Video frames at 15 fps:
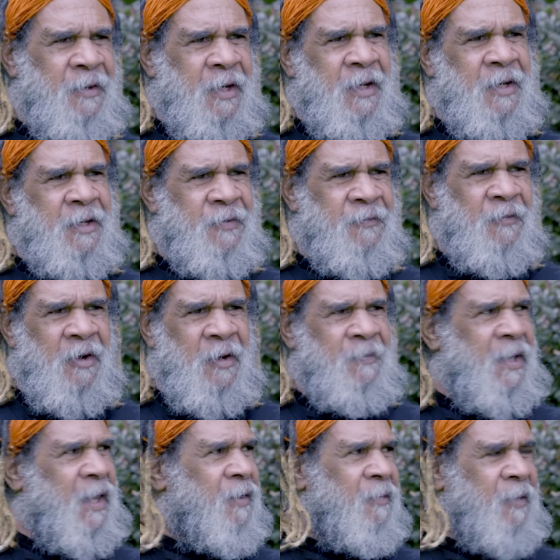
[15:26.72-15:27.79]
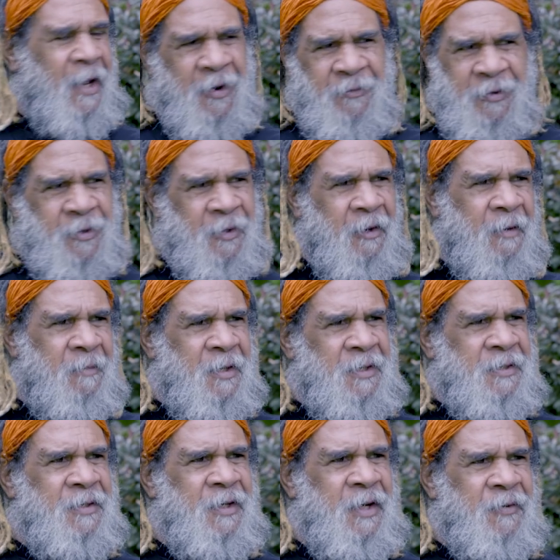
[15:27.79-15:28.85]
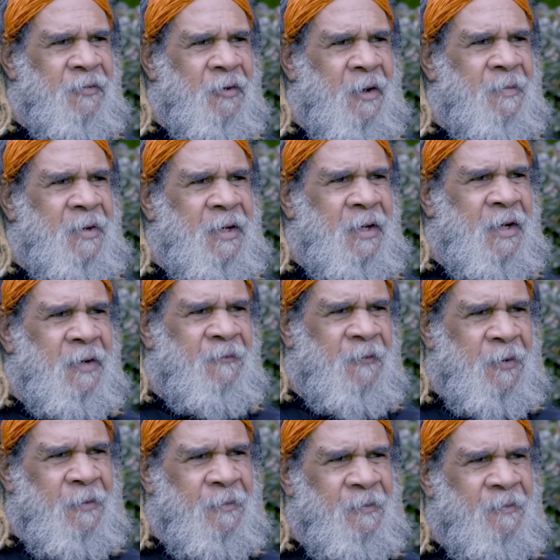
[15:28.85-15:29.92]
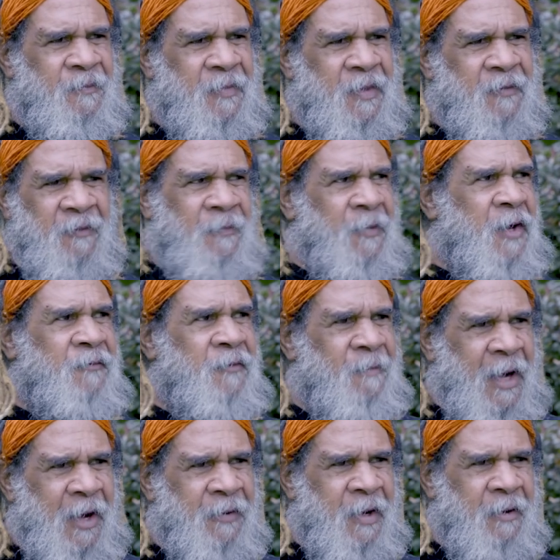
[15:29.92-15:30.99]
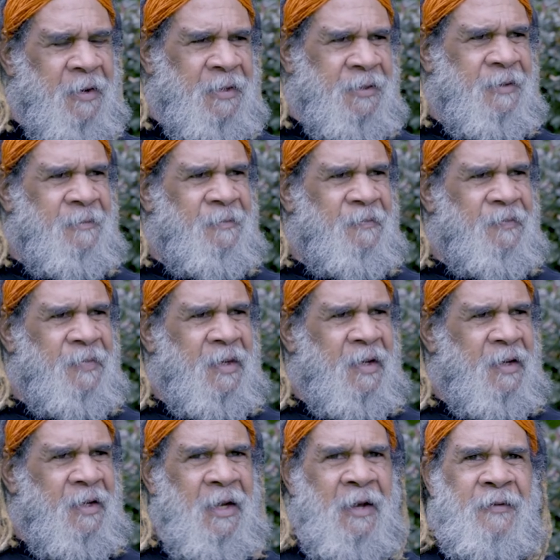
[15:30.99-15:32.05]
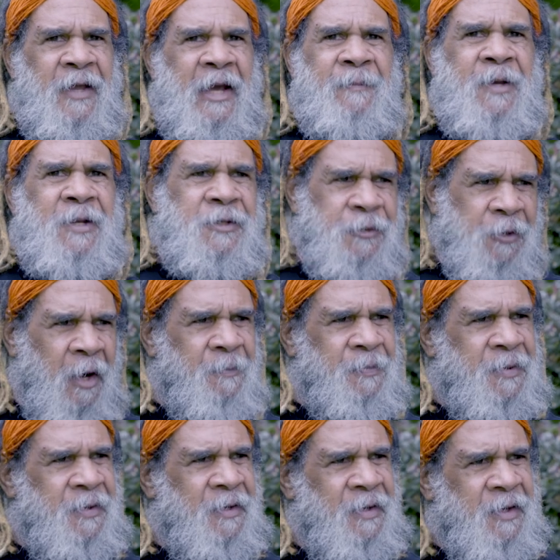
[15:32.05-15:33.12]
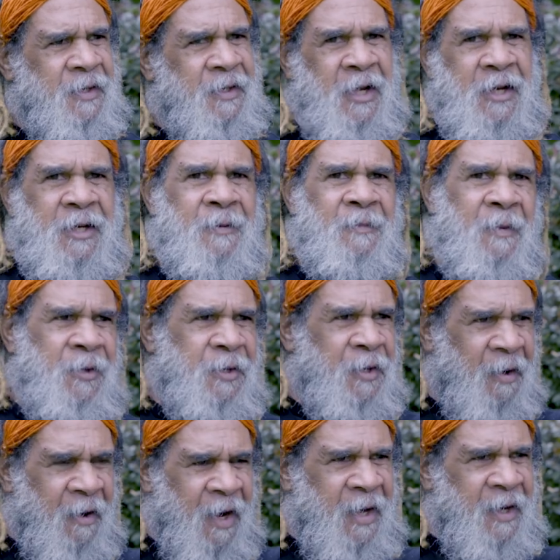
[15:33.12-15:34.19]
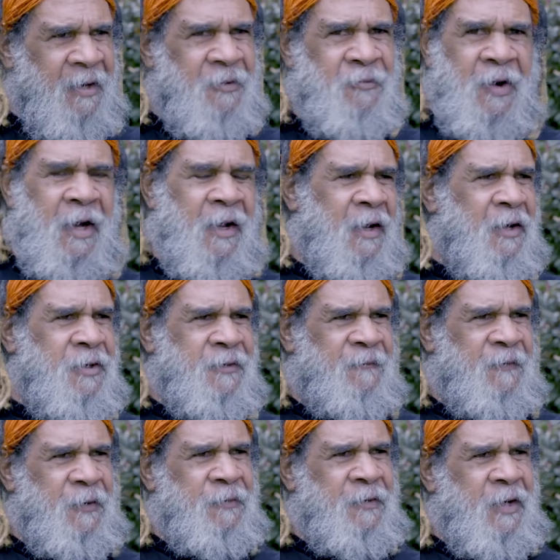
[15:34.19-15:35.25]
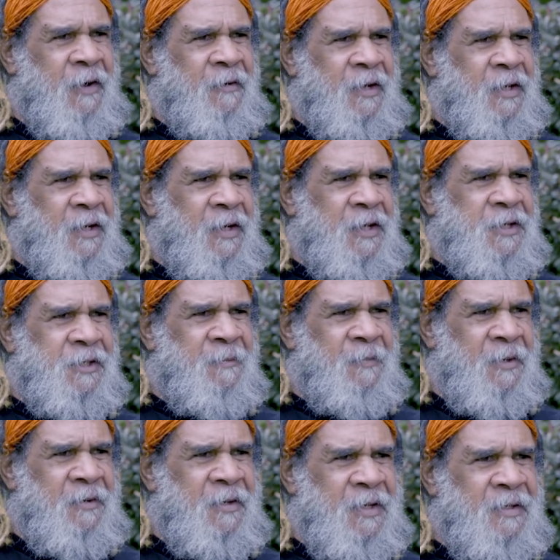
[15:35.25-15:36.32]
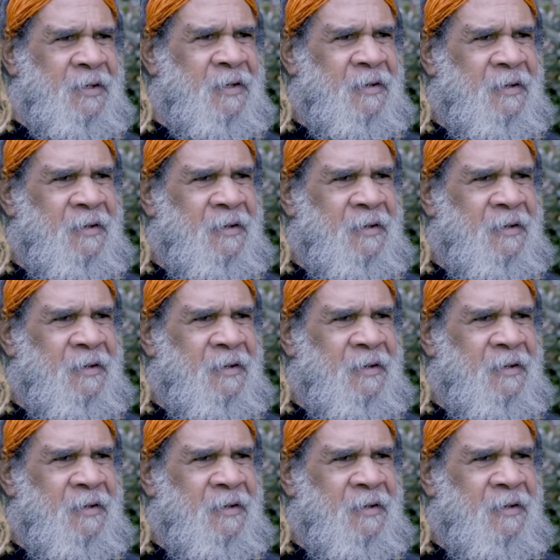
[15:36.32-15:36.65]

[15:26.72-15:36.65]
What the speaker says: they can just drive down, or 100 kilometres, driving in to get food from those remote areas. And they've been stopped. They're denying truckloads of food to going into these communities.